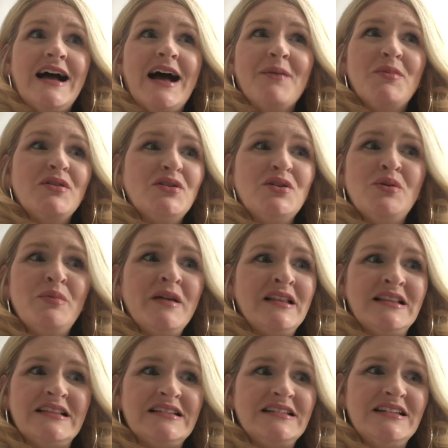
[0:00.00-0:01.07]
I'm a little bit,
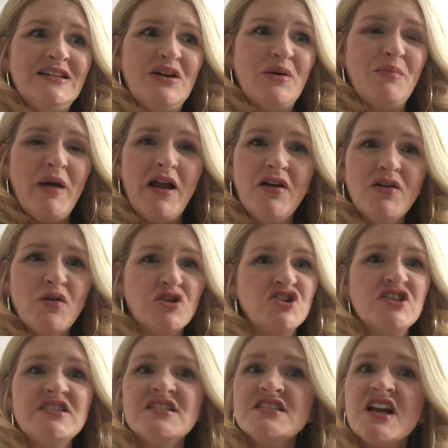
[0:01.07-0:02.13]
you know, paranoid.
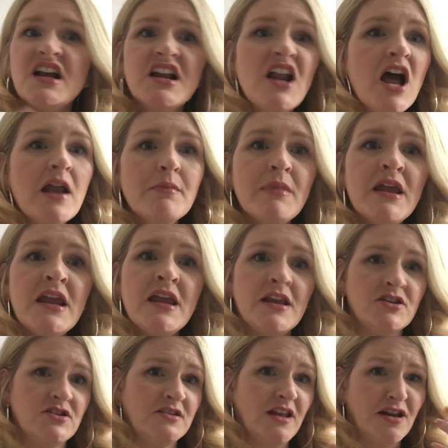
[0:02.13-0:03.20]
She's sucking on me
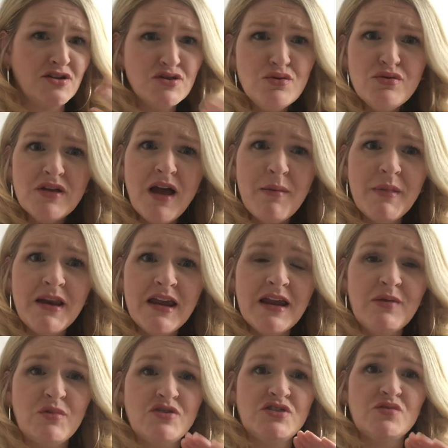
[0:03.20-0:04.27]
and she's got a tooth coming
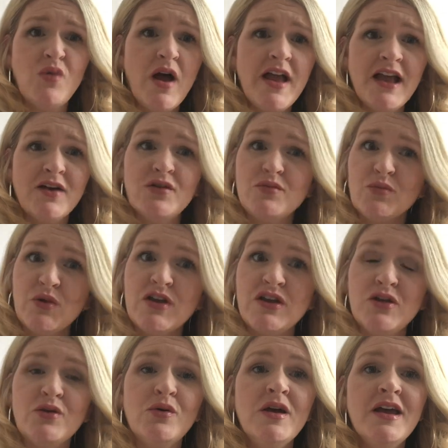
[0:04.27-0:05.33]
in, which is why I couldn't bring
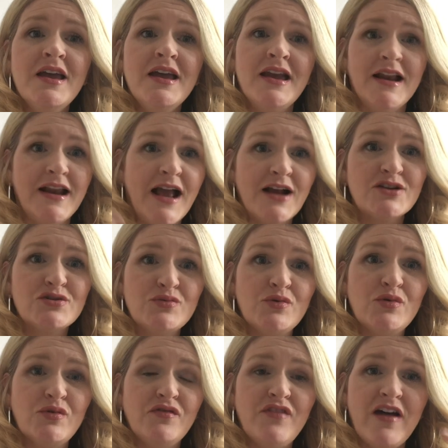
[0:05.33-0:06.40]
you an
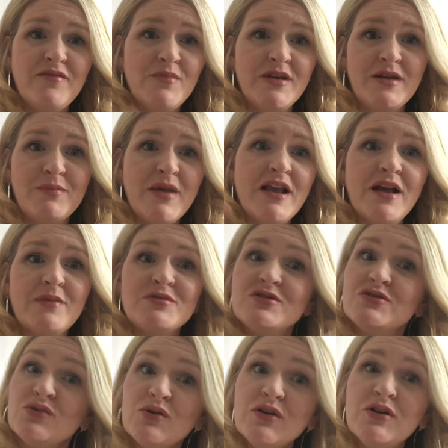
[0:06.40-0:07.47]
actual five minute makeup
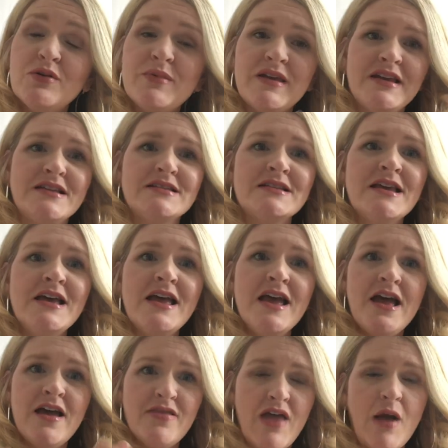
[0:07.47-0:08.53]
tutorial because
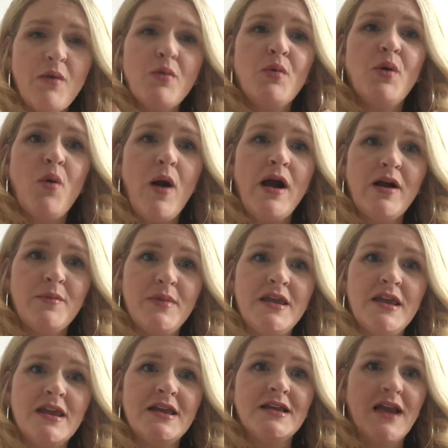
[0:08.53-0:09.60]
that will require
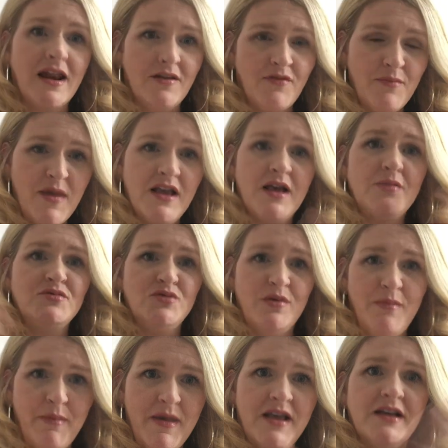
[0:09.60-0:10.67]
me not having makeup, doing
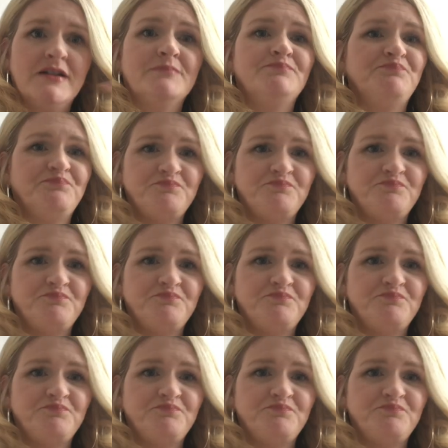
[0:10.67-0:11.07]
my makeup.